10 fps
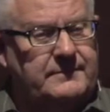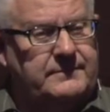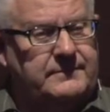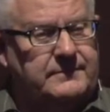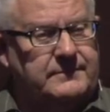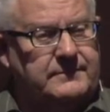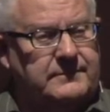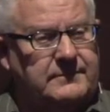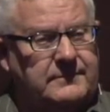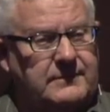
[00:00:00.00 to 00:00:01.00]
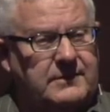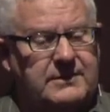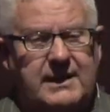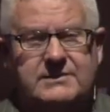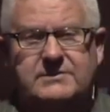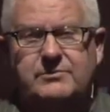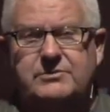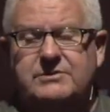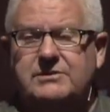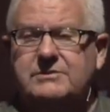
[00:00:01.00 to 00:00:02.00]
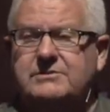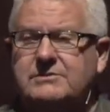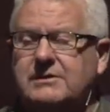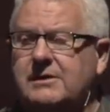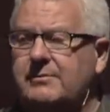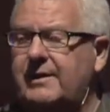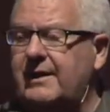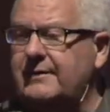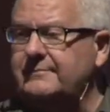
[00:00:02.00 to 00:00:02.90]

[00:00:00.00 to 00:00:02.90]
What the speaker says: I'm going to ask the musicians to come back.